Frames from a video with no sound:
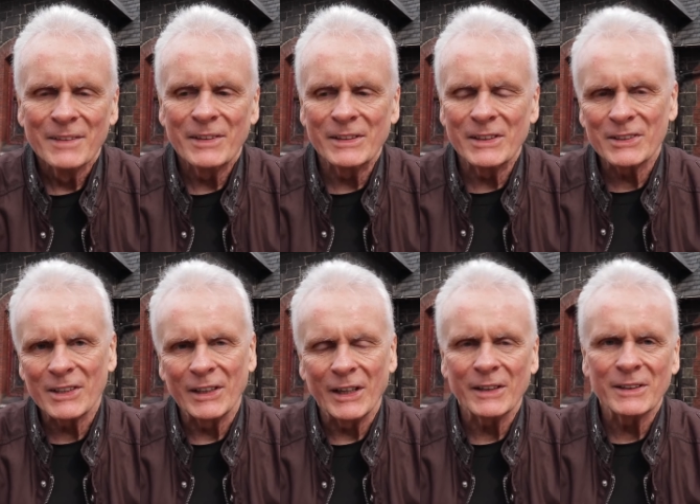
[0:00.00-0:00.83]
They'd
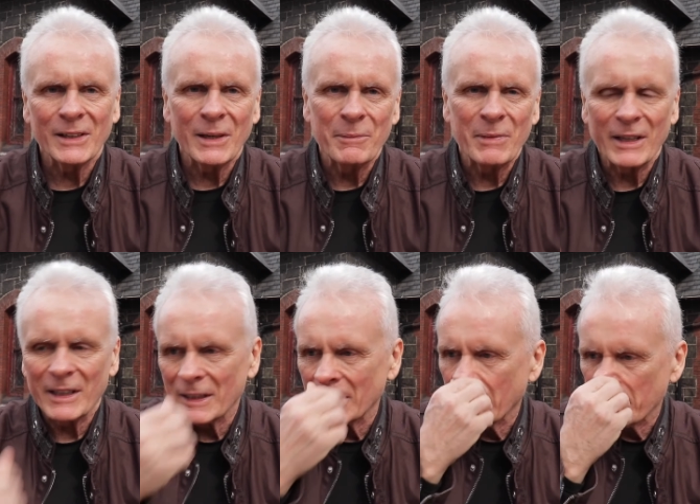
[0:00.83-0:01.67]
disconnect, come back
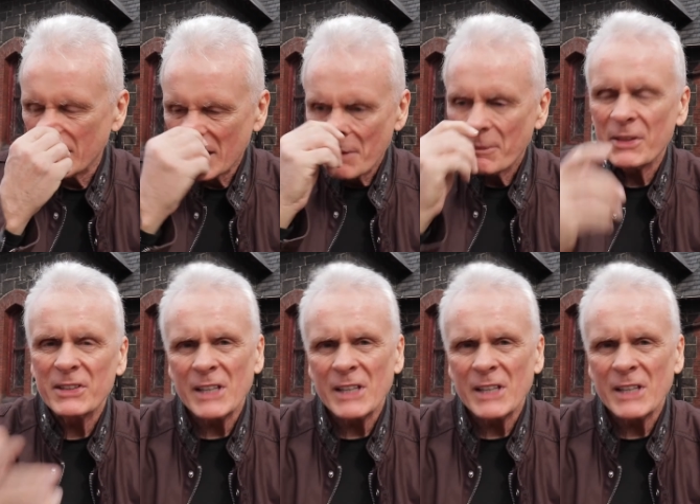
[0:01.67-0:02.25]
in again. By the